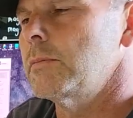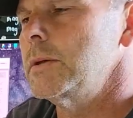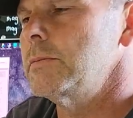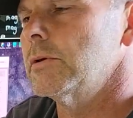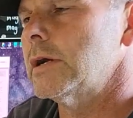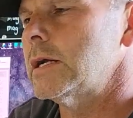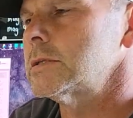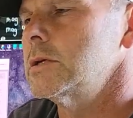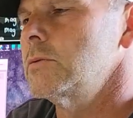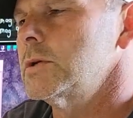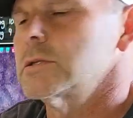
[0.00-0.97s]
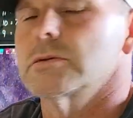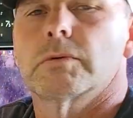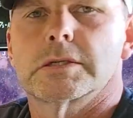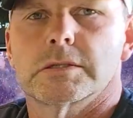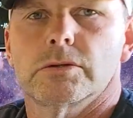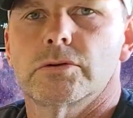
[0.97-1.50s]
of people are asking what's the
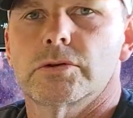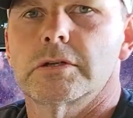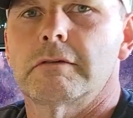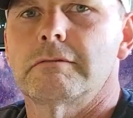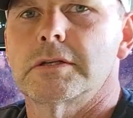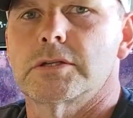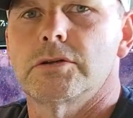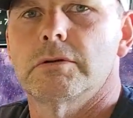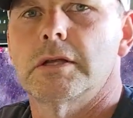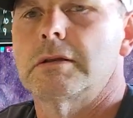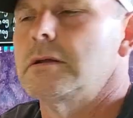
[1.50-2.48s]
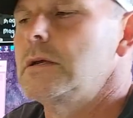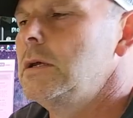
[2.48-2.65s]
resolution of this unit,